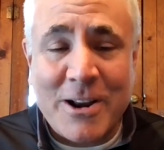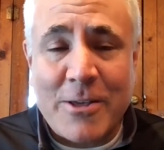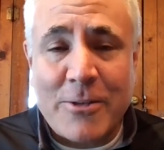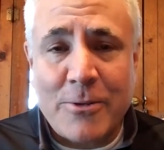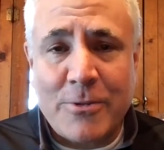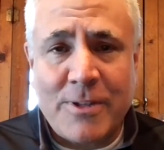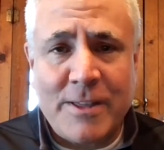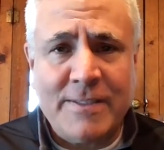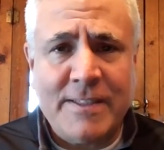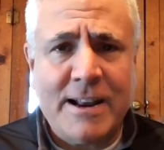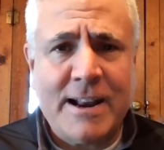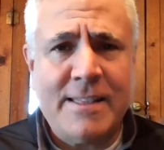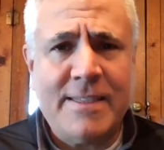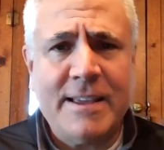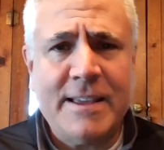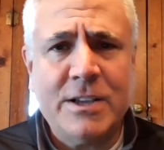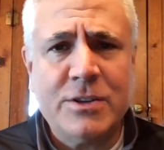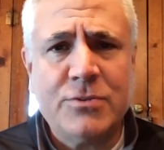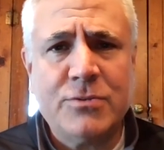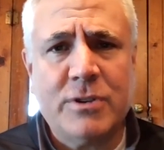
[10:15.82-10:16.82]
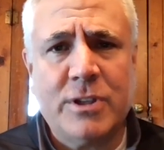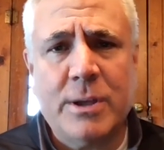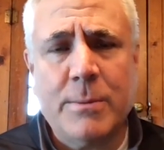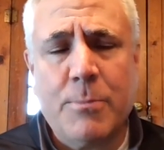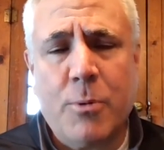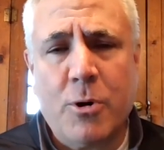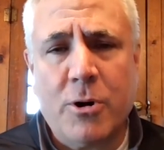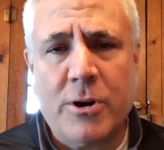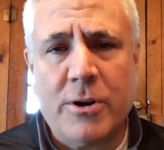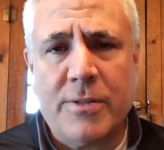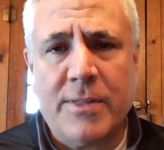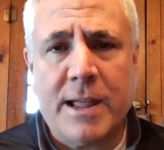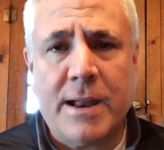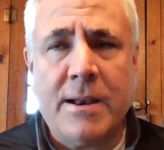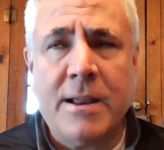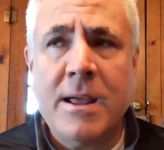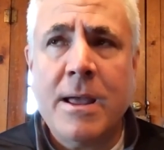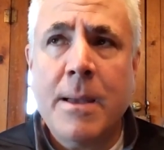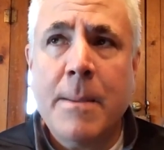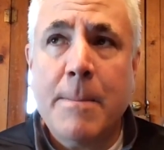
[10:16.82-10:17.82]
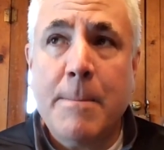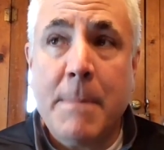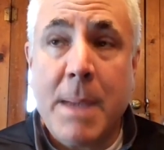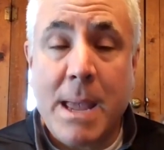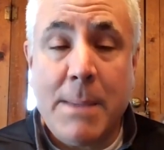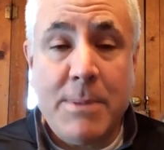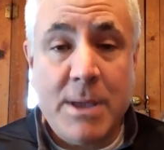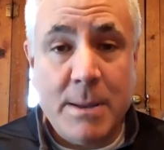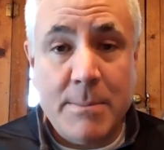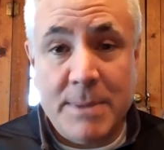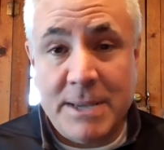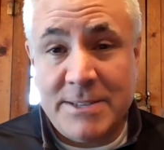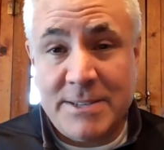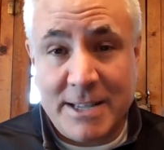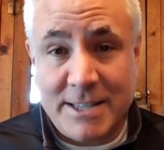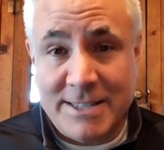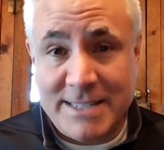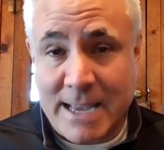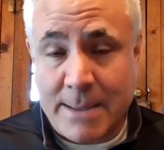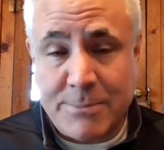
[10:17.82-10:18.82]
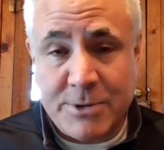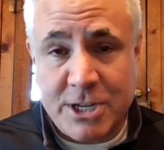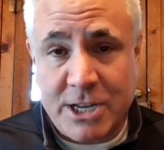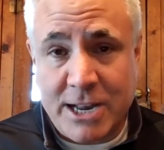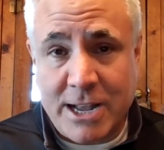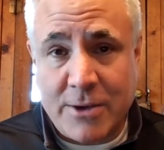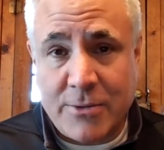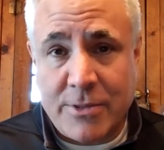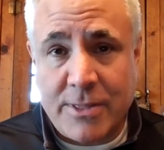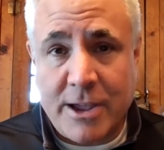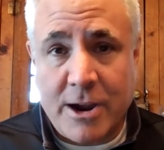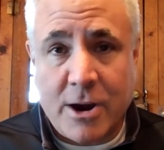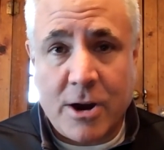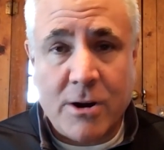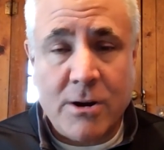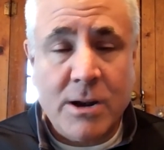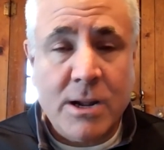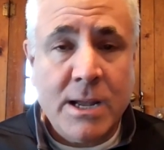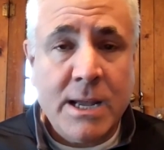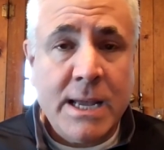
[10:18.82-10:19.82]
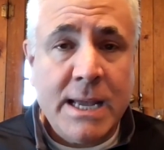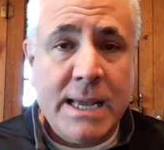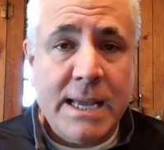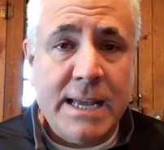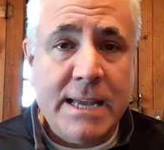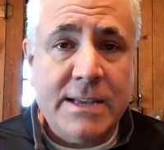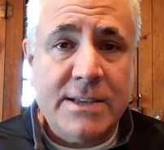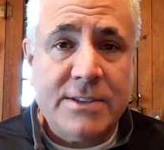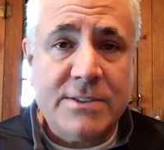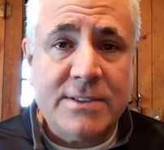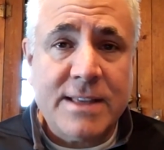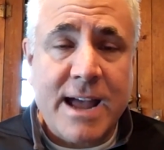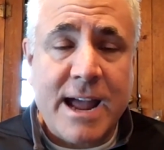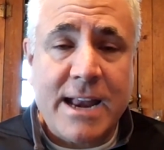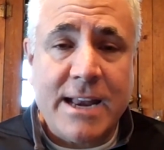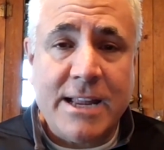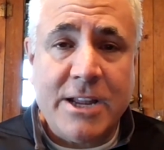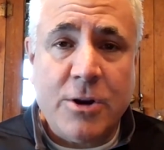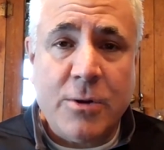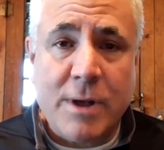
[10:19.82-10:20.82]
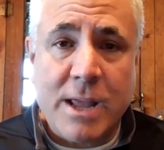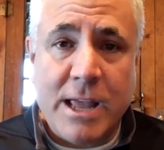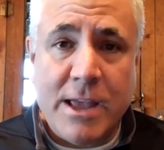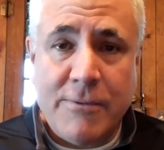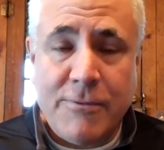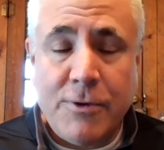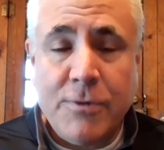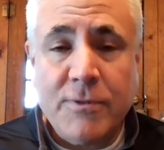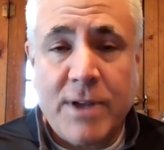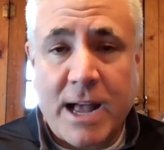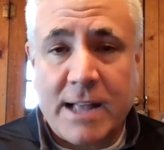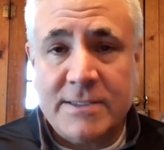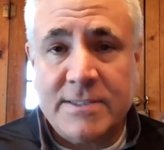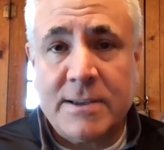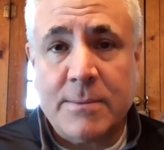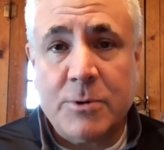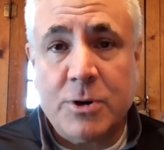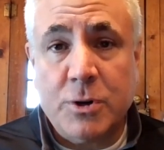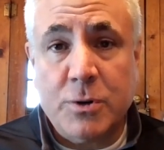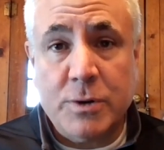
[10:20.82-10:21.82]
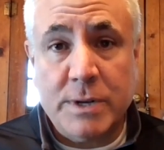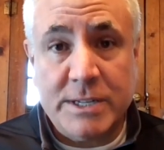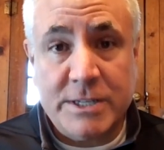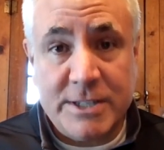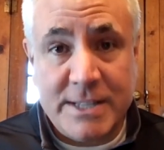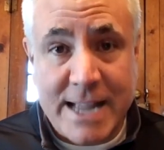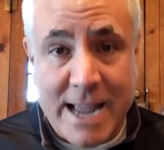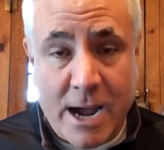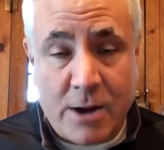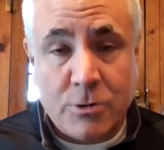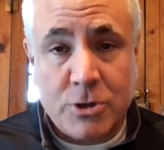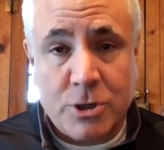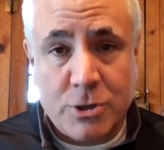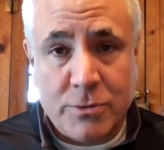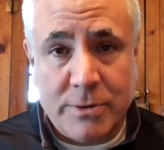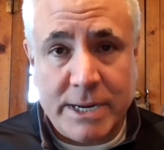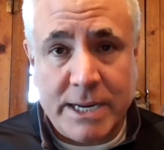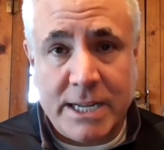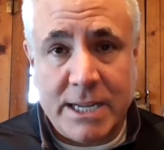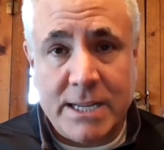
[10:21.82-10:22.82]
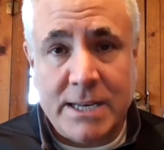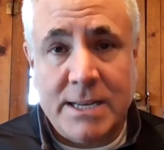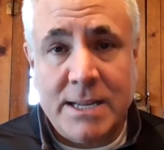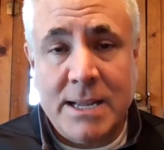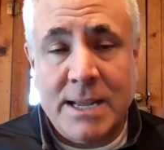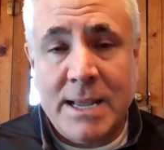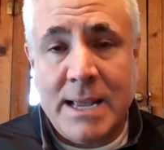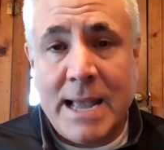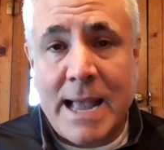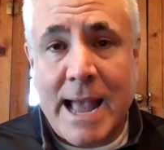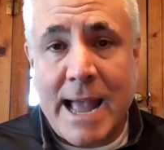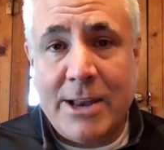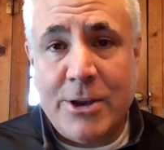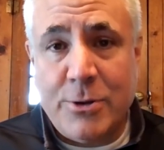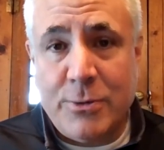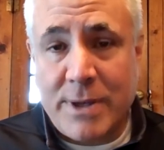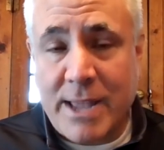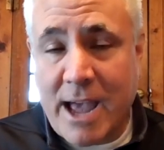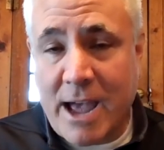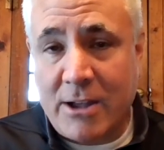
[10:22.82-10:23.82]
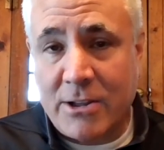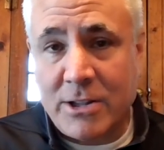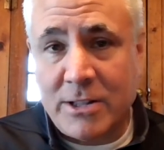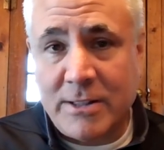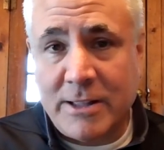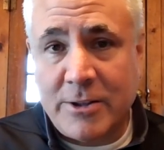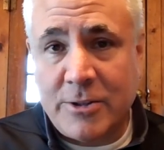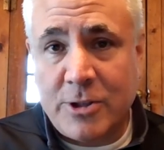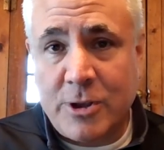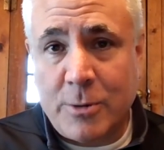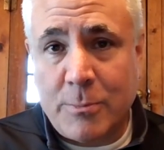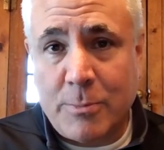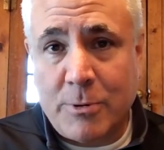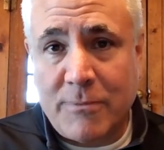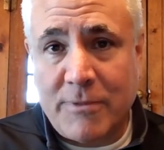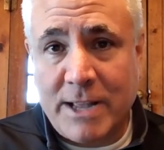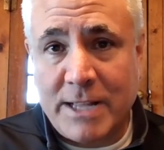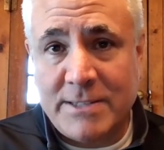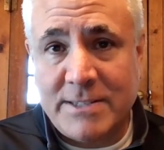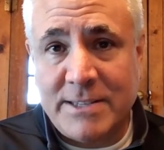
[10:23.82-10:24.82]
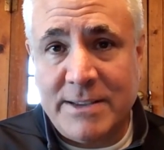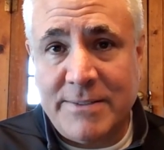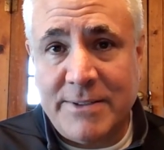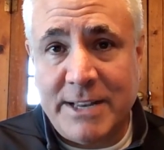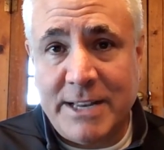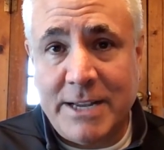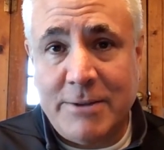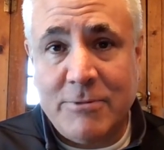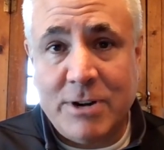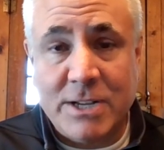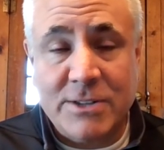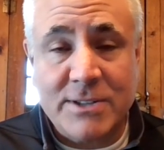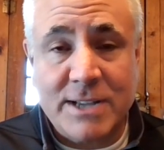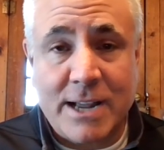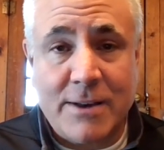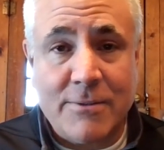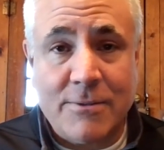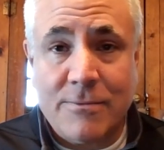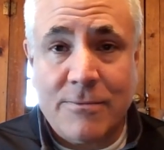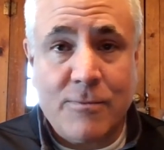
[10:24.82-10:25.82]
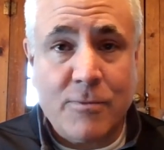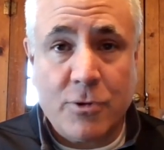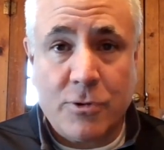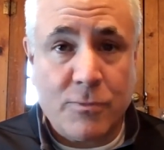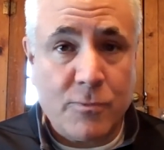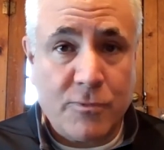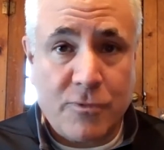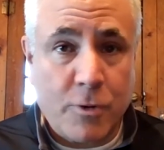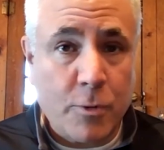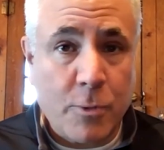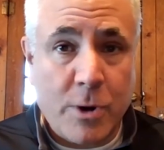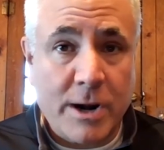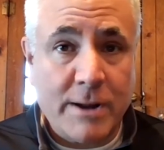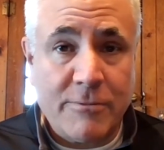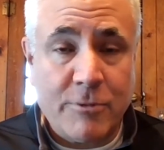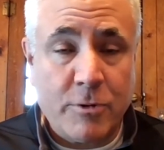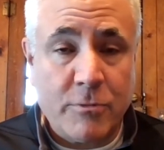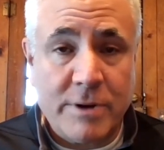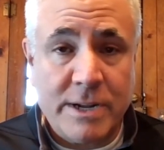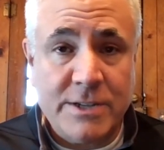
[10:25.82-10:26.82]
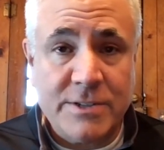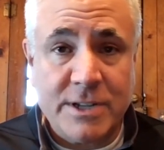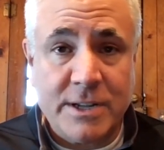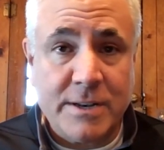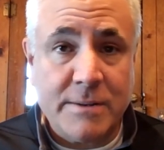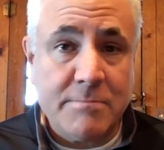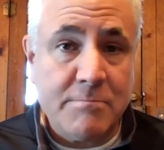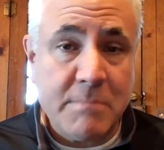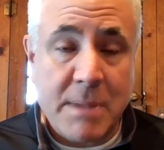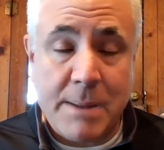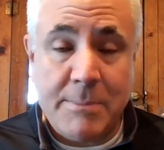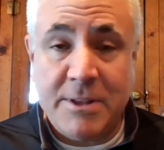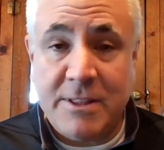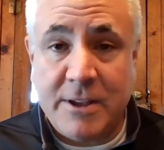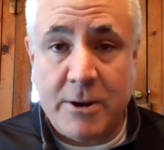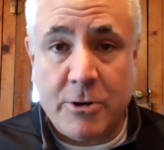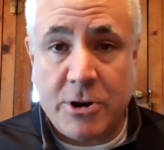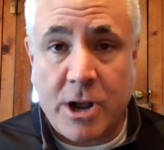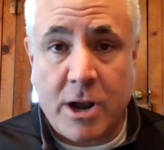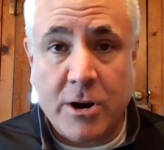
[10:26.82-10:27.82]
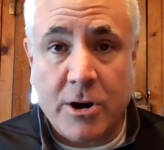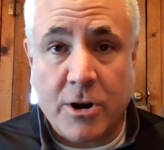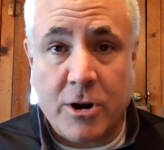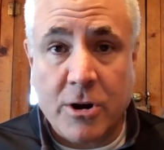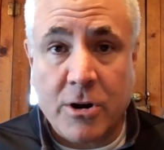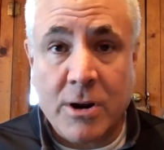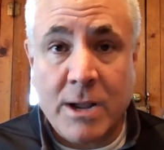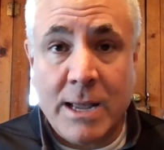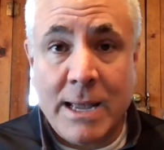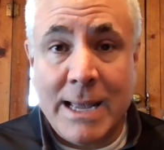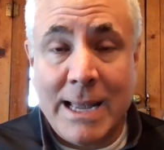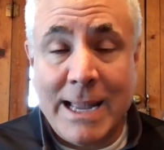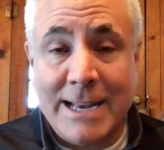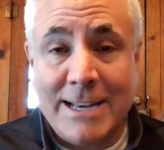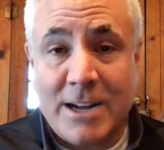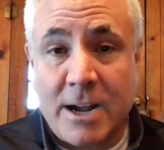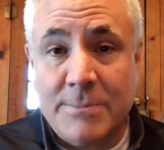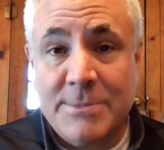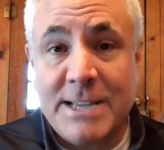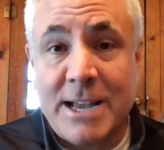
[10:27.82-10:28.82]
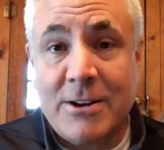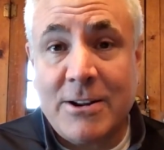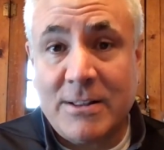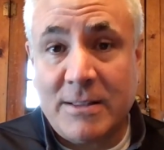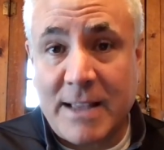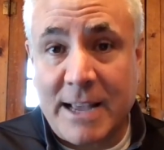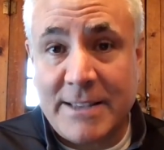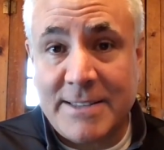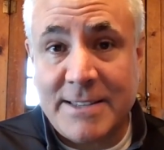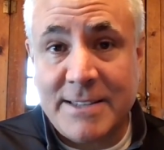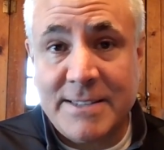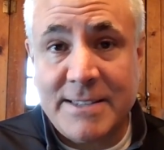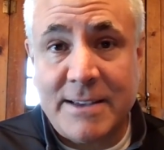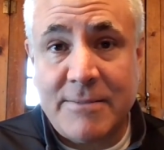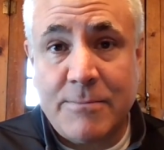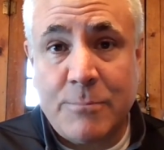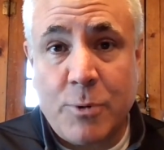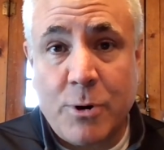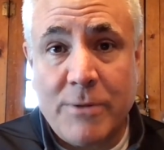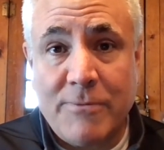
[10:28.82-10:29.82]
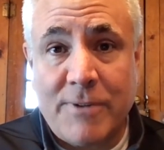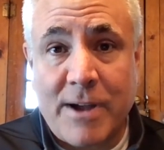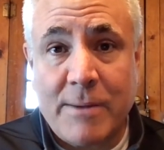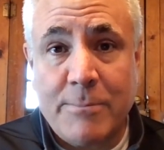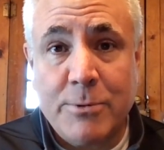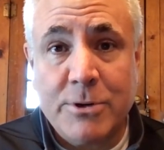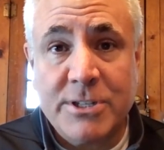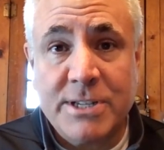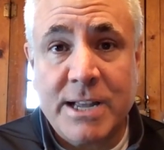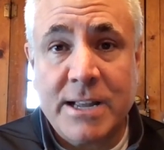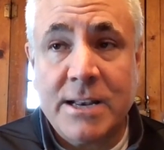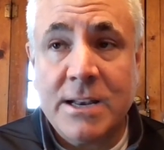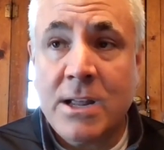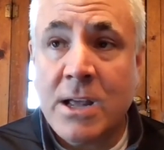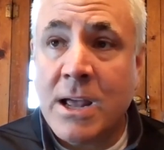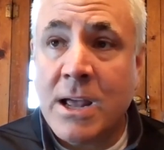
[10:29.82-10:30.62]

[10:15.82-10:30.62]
other thing that I think is really important that may be a misconception out there is that, if you've got someone who is now treated and you calculate their prevent CVD risk, and for whatever reason, maybe they're younger, it comes out at less than 7.5%.